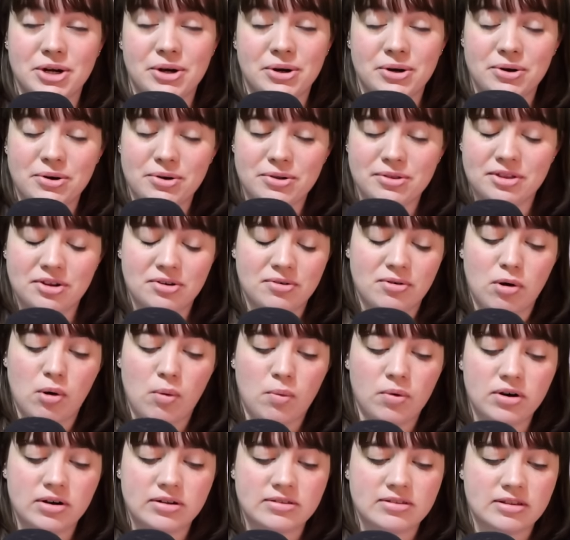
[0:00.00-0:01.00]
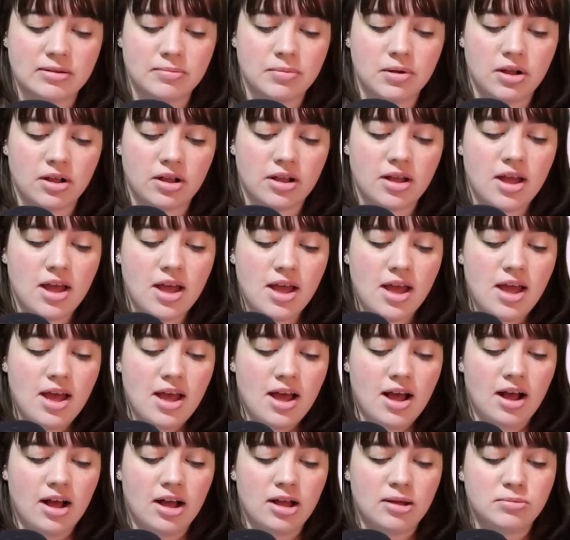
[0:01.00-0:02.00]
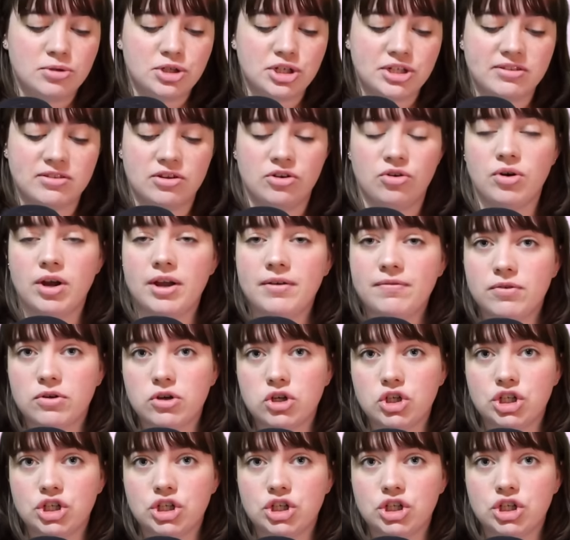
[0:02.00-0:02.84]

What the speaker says: Her literal words in the book. She's ungrateful.